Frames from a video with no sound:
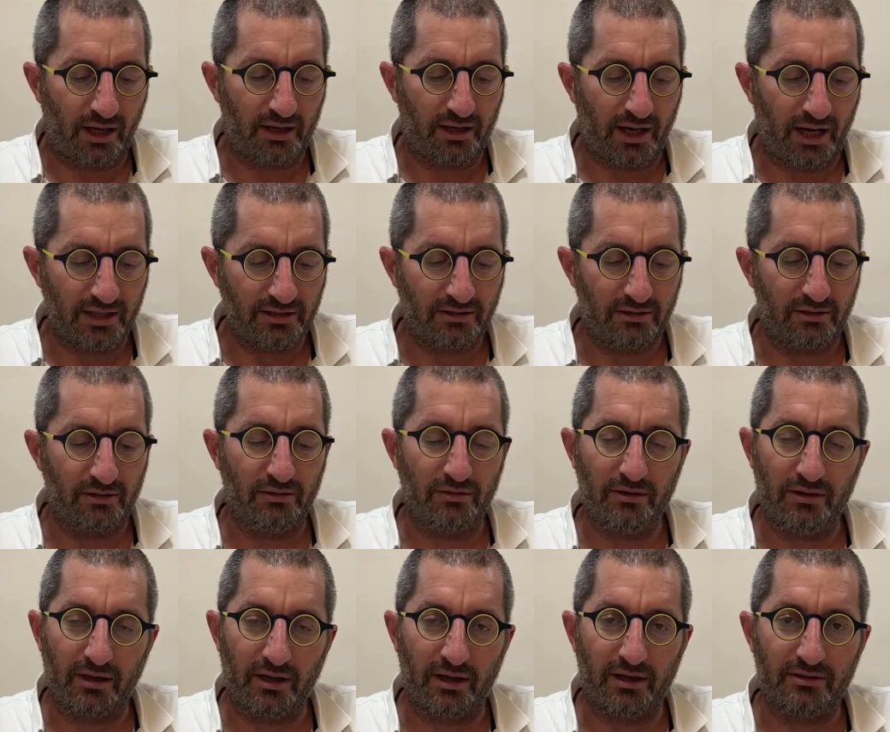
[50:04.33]
constantly
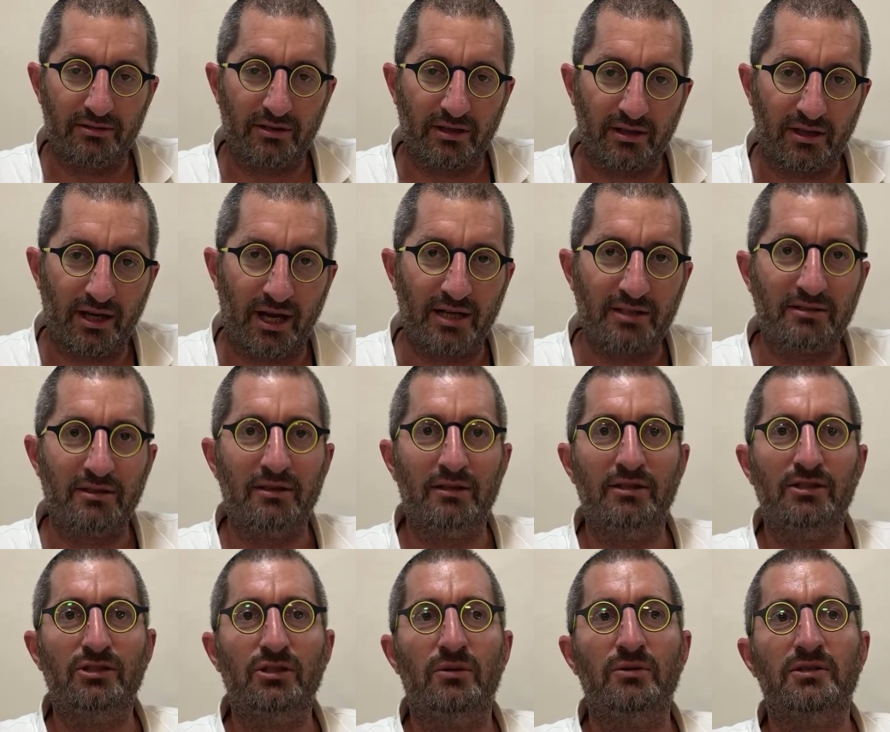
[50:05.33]

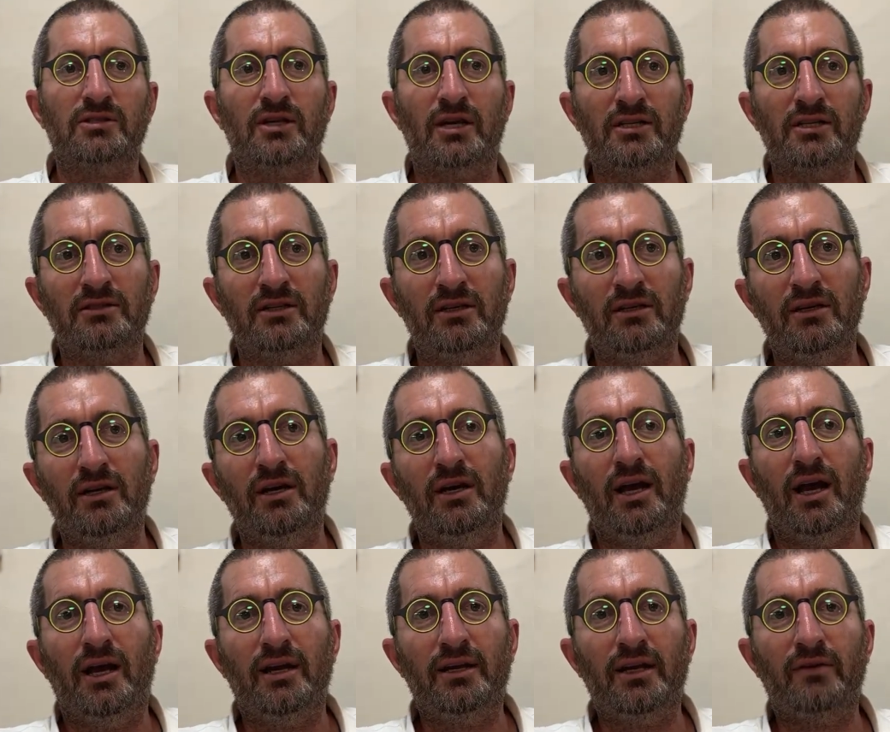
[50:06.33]
show His chesed
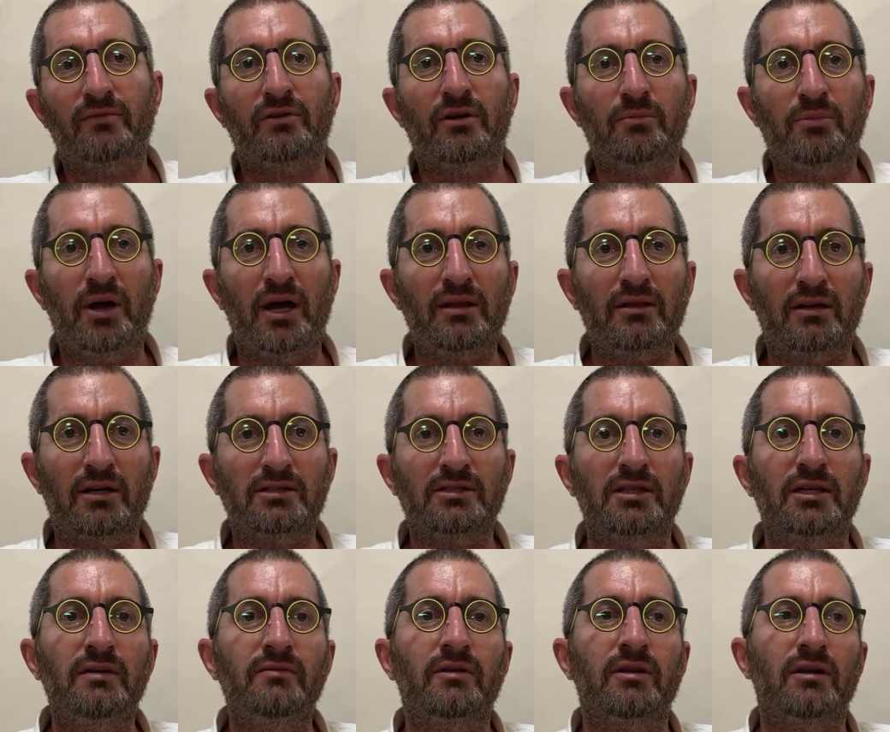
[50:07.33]
and never abandon us,
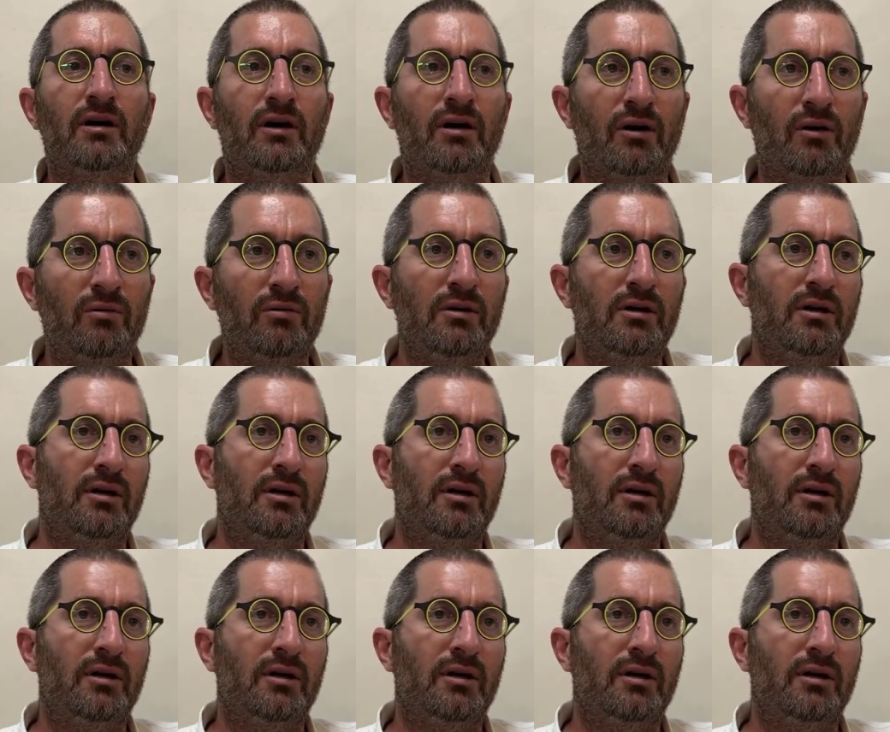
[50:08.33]
even though